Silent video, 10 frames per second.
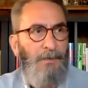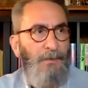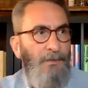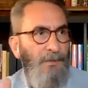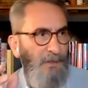
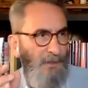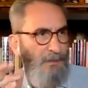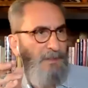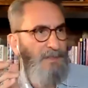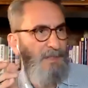You can
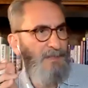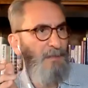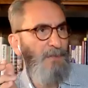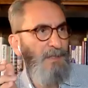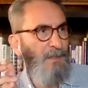clearly see
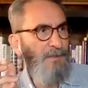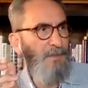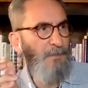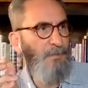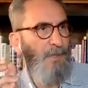somebody
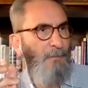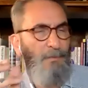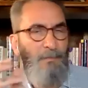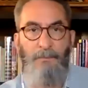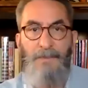else's
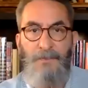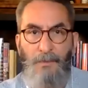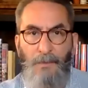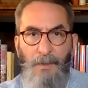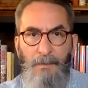problem and miss
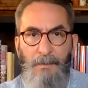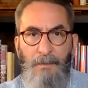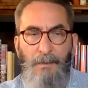your own.